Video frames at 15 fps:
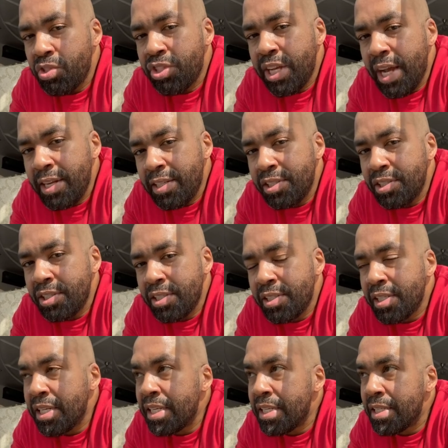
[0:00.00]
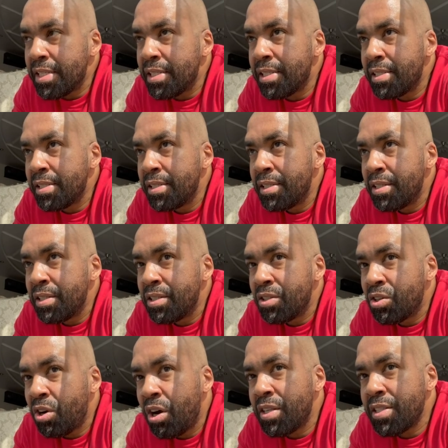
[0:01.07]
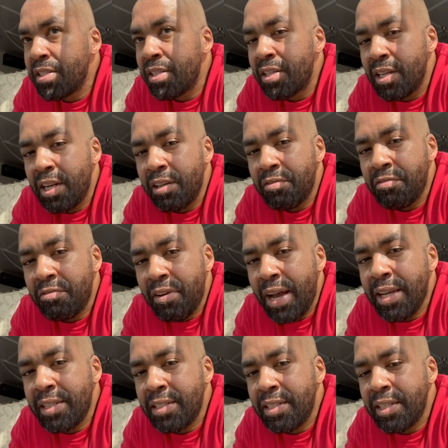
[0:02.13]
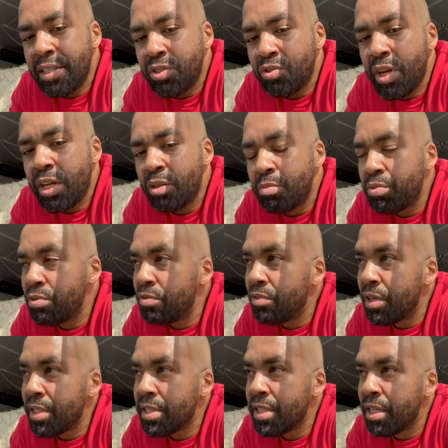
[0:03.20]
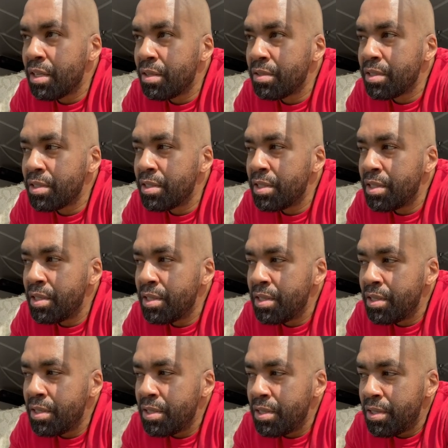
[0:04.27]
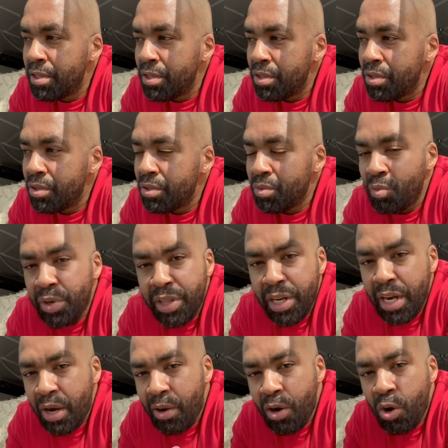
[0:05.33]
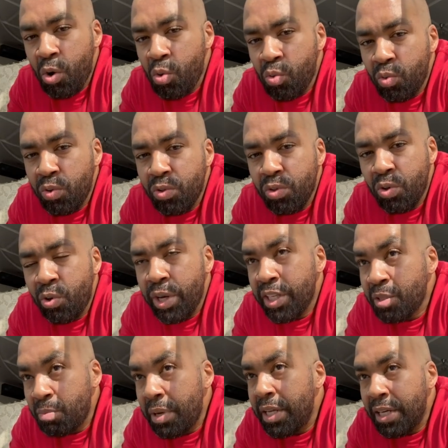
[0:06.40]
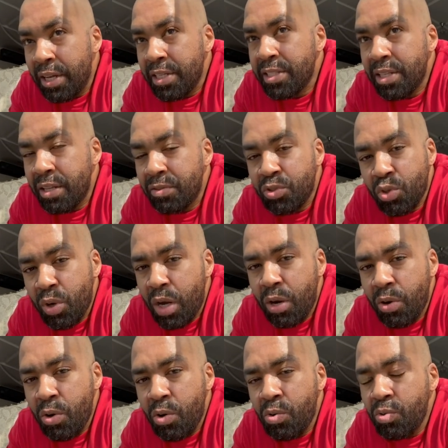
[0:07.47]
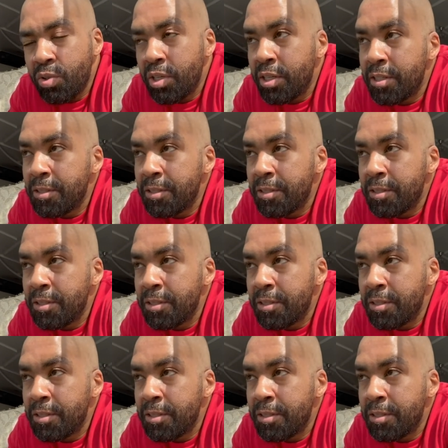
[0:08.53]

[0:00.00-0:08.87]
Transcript: challenges is constantly fighting and trying to prove ourselves within our own, or explain ourselves to our own.